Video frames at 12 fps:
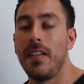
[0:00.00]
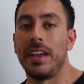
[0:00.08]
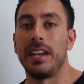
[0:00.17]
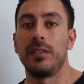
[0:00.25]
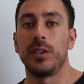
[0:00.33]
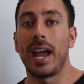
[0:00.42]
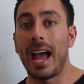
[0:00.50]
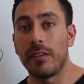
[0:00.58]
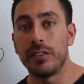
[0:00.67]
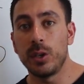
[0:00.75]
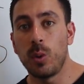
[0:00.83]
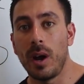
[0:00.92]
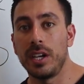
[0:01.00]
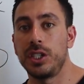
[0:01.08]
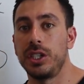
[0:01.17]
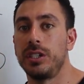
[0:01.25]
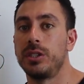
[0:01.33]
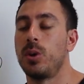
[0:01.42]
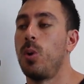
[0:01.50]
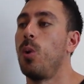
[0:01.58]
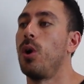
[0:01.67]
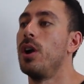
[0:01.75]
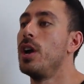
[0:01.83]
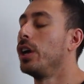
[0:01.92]
And if you have any questions
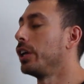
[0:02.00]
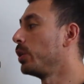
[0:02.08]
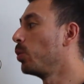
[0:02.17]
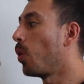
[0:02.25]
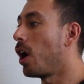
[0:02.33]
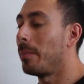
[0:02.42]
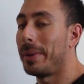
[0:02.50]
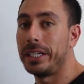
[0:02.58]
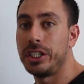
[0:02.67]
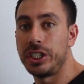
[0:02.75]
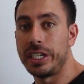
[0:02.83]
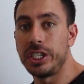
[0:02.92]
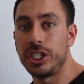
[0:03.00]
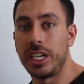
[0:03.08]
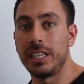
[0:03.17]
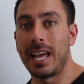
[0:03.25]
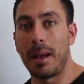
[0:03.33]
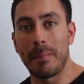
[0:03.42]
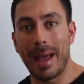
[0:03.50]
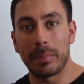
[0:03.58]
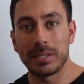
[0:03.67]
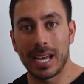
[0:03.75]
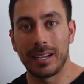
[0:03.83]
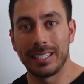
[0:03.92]
or you want my cheat sheet that
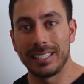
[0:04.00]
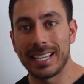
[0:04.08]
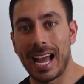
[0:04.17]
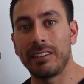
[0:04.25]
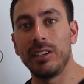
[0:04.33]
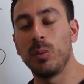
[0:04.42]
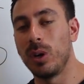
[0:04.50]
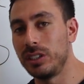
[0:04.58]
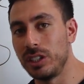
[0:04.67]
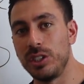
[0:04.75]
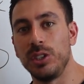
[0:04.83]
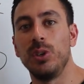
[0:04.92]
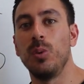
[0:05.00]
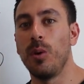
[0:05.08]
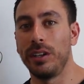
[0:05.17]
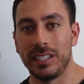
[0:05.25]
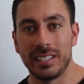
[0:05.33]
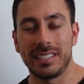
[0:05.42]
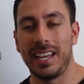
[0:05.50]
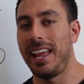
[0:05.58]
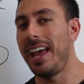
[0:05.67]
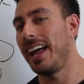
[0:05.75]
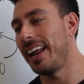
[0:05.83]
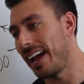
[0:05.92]
maps out exactly what to do, what to say,
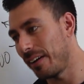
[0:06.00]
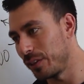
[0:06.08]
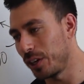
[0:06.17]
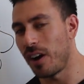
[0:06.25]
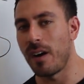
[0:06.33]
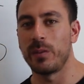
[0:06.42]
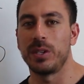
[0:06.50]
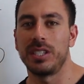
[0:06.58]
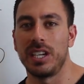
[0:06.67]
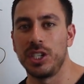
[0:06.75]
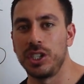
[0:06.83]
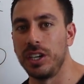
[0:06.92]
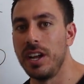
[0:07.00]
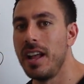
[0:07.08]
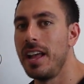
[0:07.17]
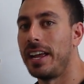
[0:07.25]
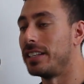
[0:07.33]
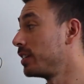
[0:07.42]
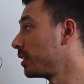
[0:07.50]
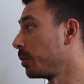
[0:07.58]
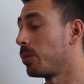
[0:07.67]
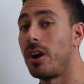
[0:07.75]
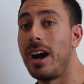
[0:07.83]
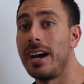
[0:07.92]
how to have the conversation and
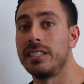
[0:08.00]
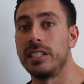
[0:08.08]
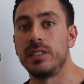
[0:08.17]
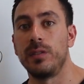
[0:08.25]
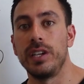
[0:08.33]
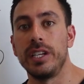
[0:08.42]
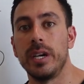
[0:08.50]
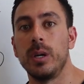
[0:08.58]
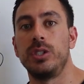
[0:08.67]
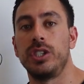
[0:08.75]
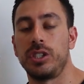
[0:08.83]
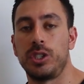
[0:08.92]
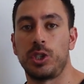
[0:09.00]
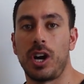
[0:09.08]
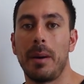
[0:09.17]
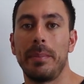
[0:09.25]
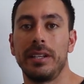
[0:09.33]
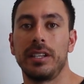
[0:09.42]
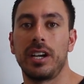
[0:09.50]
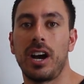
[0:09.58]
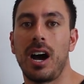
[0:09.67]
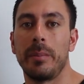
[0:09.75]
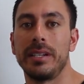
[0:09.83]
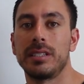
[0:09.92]
summarize this video, just drop it in the
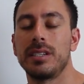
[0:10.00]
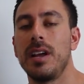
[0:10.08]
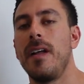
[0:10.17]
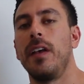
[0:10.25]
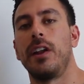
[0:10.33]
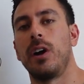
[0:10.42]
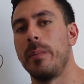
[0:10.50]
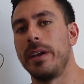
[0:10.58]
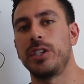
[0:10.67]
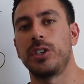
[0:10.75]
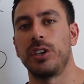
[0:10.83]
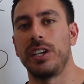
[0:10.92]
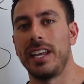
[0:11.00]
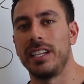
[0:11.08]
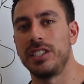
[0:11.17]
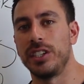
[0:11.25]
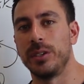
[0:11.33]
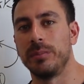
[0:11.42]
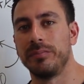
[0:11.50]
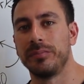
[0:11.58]
comments and I'll make sure and get it to you.